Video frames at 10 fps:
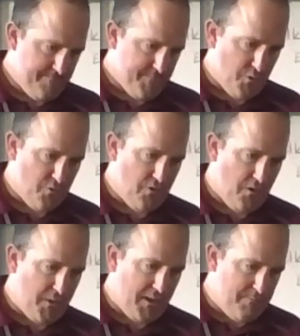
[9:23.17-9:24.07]
Ooh, are
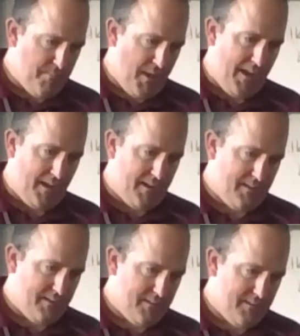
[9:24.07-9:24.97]
we getting back?
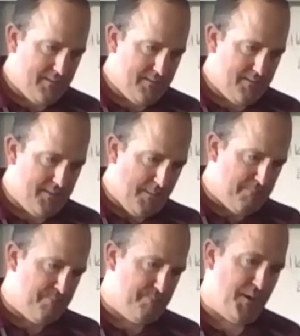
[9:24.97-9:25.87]

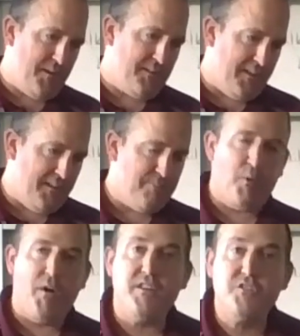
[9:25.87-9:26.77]
Yep, barely.
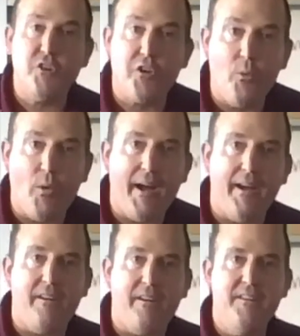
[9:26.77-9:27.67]
Boy, it took a
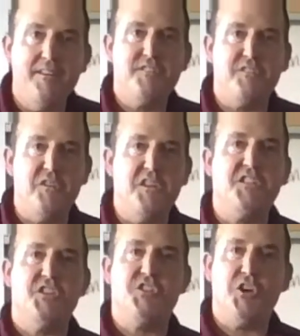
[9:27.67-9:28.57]
while. Students,
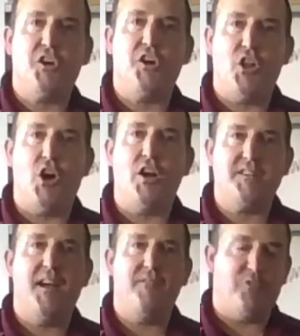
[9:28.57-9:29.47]
it took a long
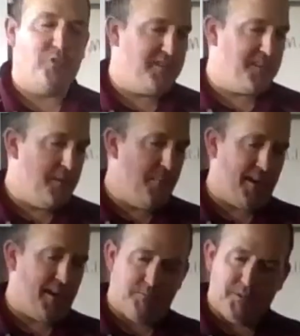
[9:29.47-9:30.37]
time for it to get
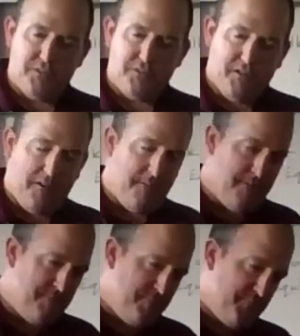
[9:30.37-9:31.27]
back to blue there.
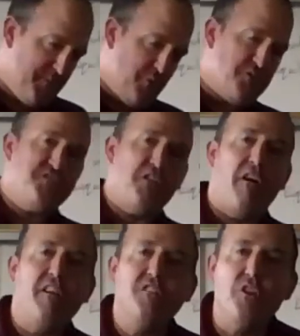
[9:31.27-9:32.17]
We're
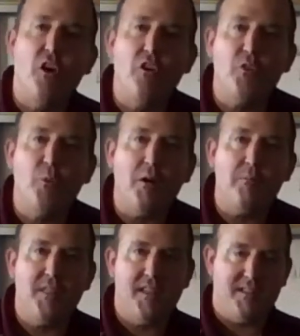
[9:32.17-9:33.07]
starting to overwhelm
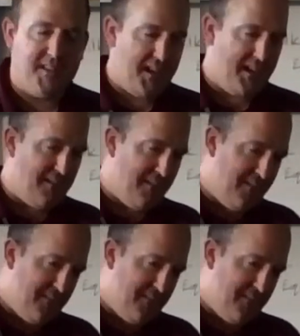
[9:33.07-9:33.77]
the indicator.